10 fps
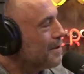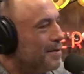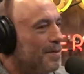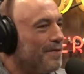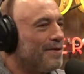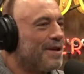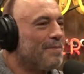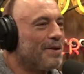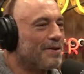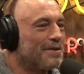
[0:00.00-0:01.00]
But if you tell
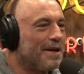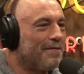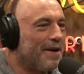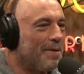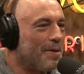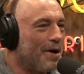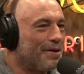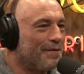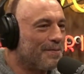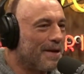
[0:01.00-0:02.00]
me you're a self-help
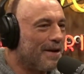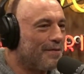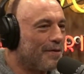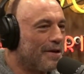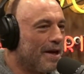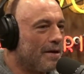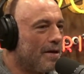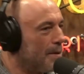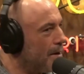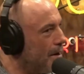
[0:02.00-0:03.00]
author from California, I
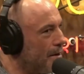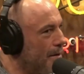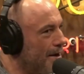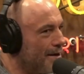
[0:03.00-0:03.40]
automatically go,